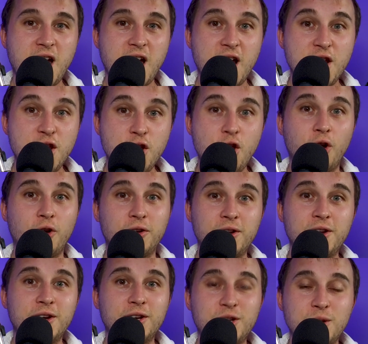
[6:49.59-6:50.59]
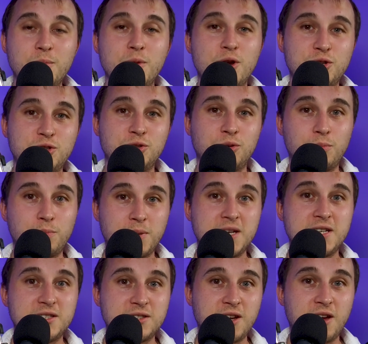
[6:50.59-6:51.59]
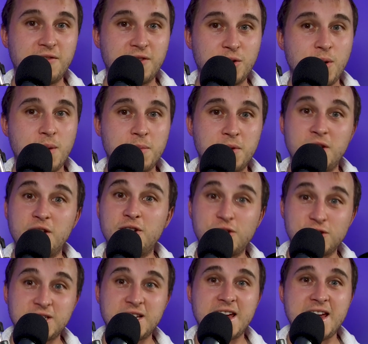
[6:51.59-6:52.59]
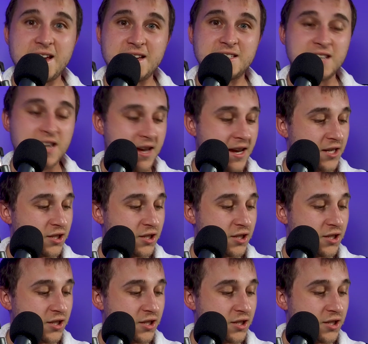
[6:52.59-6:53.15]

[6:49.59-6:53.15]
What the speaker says: a non-commercial piece of equipment, because it is.